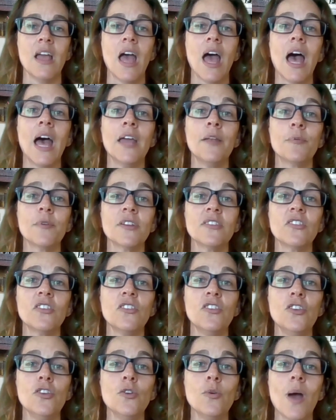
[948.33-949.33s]
and brings a
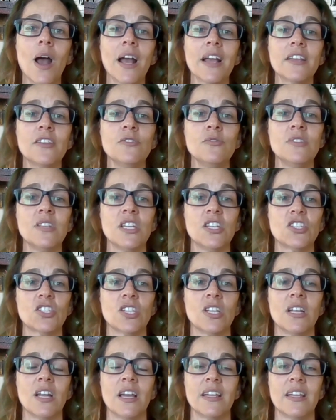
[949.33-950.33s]
new
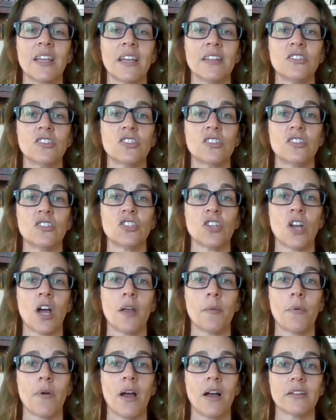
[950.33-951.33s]
accusation against John
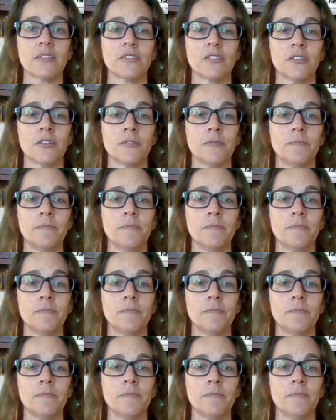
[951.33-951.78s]
Proctor.